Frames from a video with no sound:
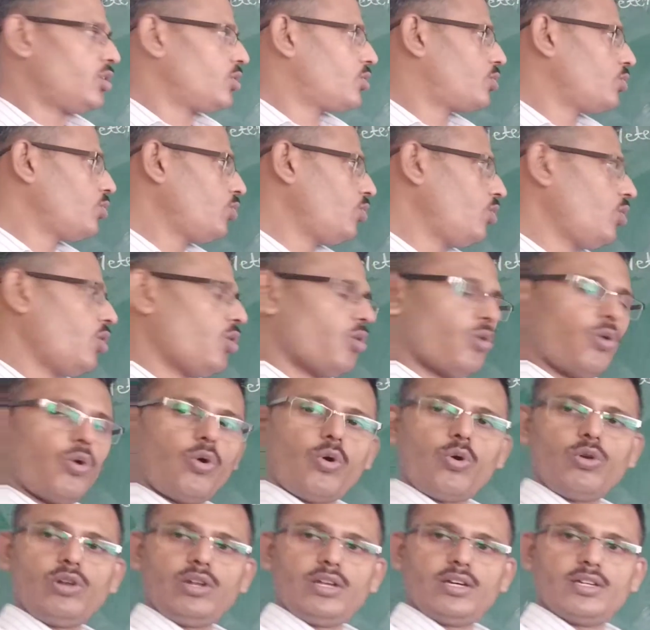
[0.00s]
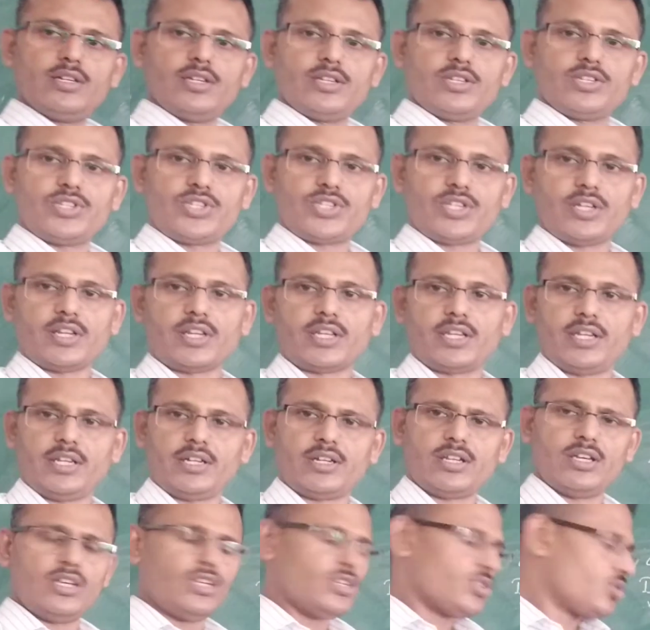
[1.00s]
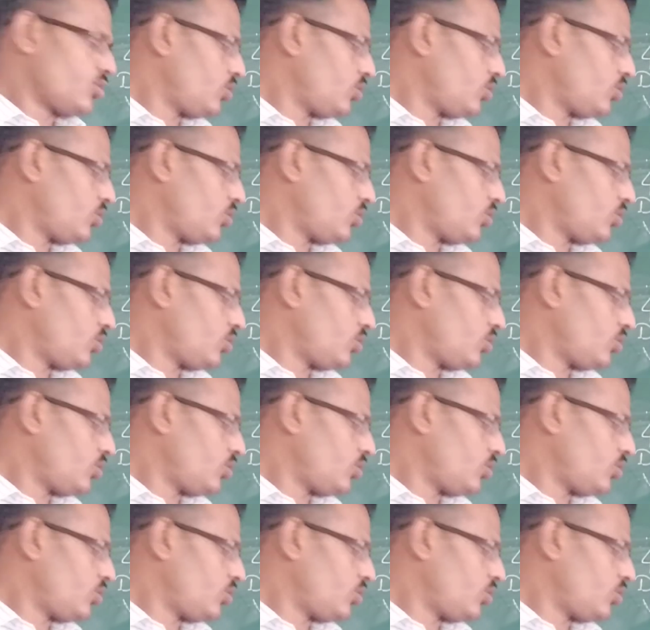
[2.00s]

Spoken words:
to whole circuit.